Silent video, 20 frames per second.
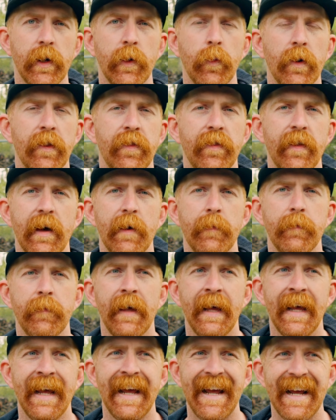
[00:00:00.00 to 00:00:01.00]
with them
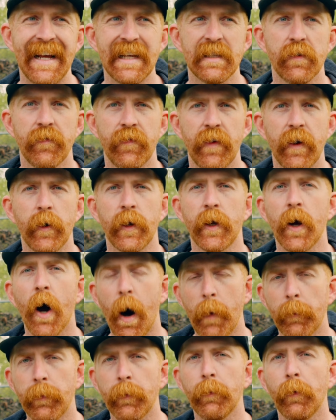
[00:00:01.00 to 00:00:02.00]
is a very
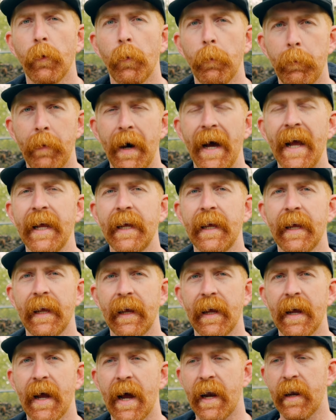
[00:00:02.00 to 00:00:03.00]
comparable bike
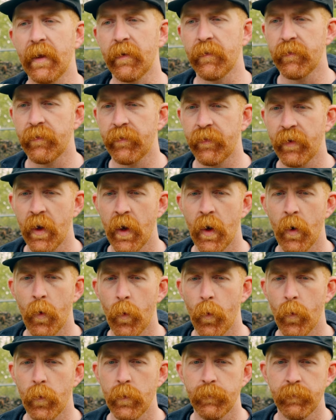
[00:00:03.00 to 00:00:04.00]
and kind of
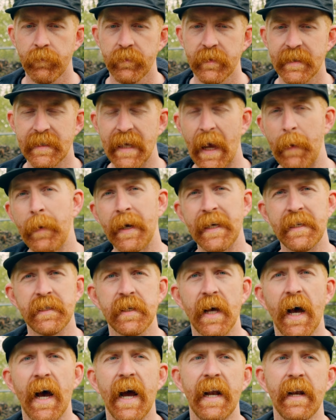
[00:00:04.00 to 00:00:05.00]
side by
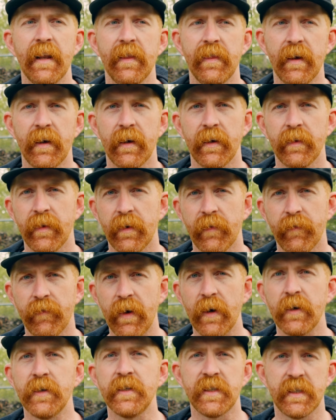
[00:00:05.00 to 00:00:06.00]
side. They're
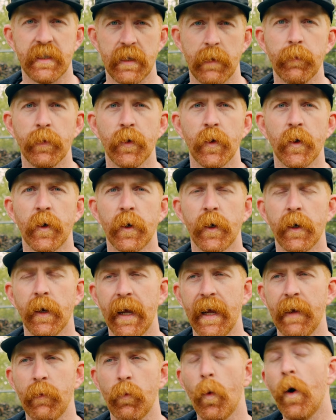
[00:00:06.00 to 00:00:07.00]
very similar
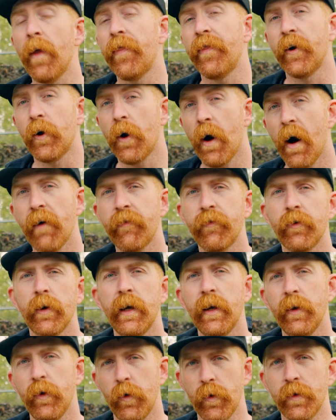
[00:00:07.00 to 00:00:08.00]
in what they're
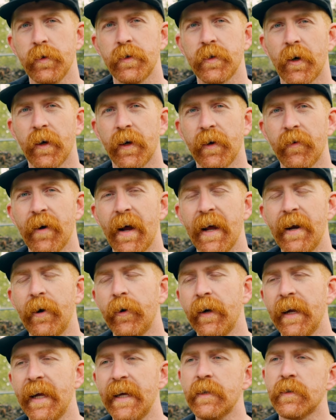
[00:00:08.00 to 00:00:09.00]
offering, who the target
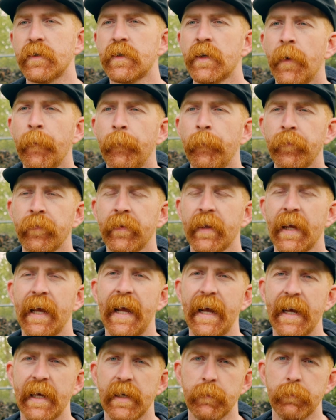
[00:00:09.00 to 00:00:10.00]
rider is.
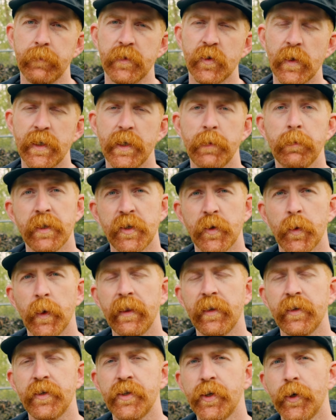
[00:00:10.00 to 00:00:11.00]
And switching
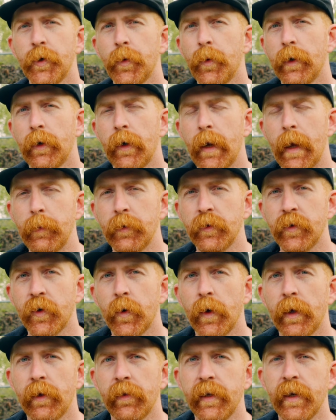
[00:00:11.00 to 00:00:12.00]
between the two, we were able to
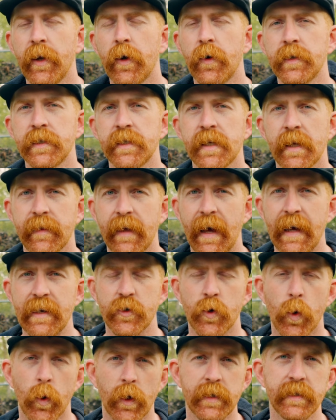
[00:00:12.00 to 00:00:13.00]
quickly notice that that
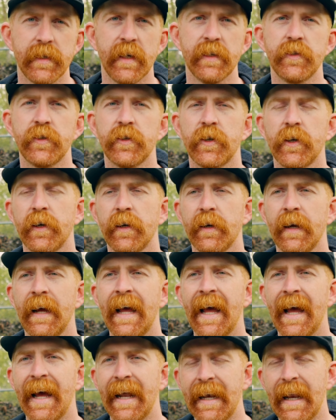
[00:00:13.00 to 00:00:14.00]
torque sensor
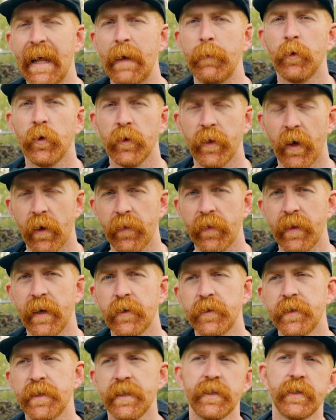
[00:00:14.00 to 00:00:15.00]
enabled on
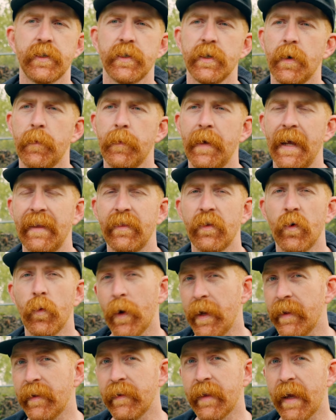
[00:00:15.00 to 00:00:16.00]
their system and the
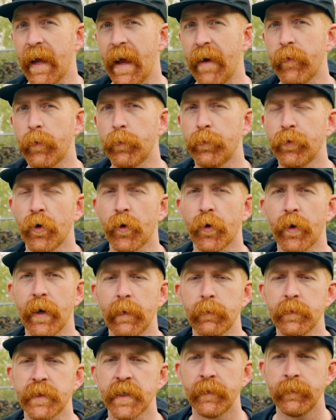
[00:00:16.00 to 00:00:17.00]
way that they have it
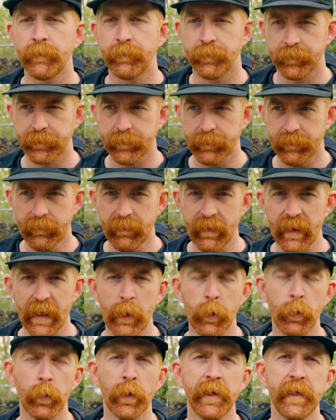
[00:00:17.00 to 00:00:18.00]
programmed,
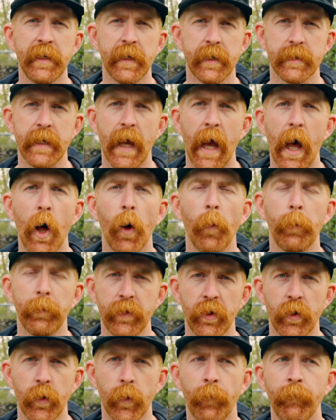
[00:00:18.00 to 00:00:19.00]
it really does help
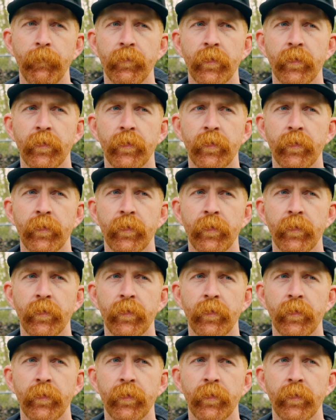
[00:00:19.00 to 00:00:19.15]
you